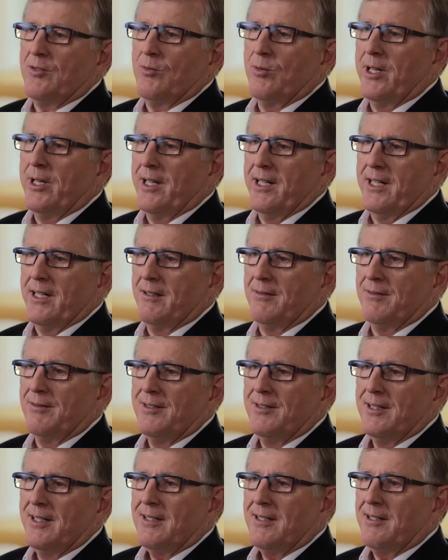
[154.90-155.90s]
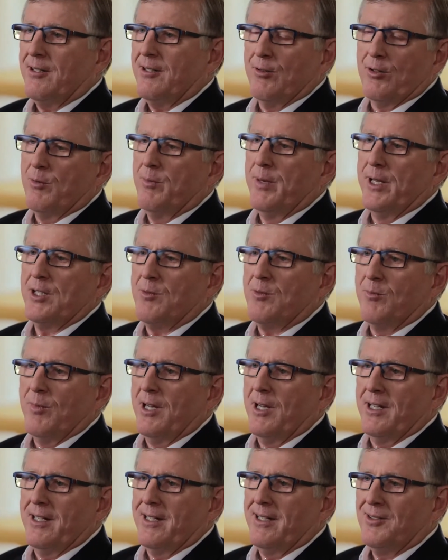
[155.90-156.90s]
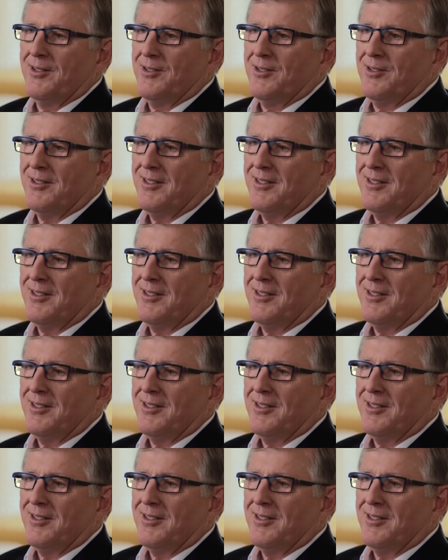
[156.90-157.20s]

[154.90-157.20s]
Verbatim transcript: we have, you know, the best minds,